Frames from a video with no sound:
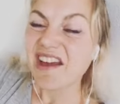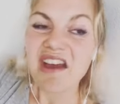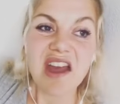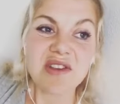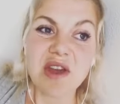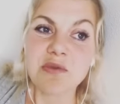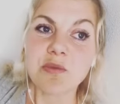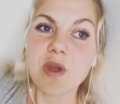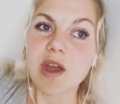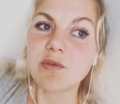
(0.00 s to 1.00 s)
and
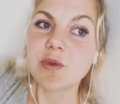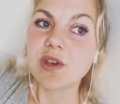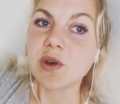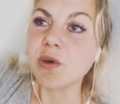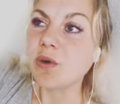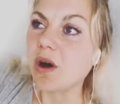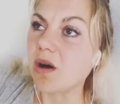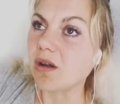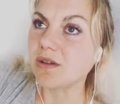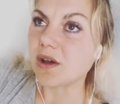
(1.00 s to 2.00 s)
we know
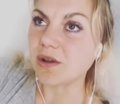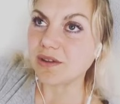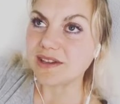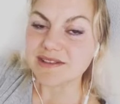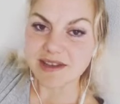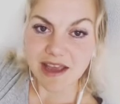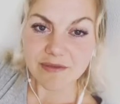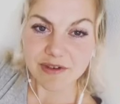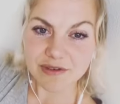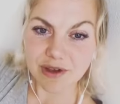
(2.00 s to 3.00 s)
all this
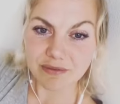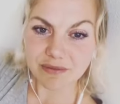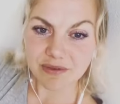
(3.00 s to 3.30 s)
heavy stuff,